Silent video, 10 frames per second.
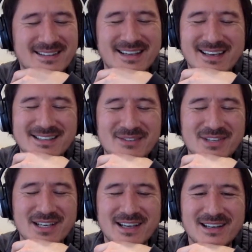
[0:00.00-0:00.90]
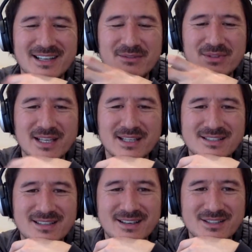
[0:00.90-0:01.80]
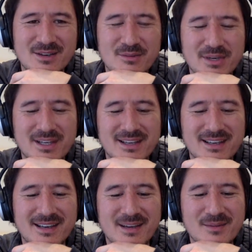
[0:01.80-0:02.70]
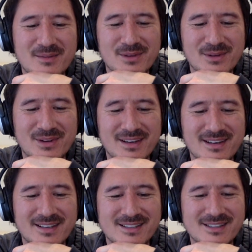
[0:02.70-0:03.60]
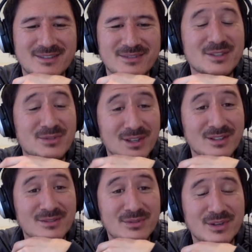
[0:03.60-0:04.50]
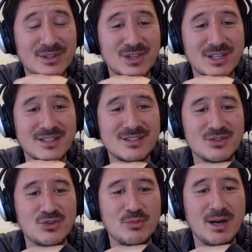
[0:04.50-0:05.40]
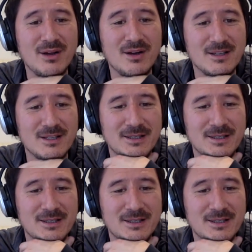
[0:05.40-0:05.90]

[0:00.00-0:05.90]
Yeah, definitely. I'll leave links so everybody can connect with you and all that kind of stuff. Thanks for joining us at Trooper Alcohol.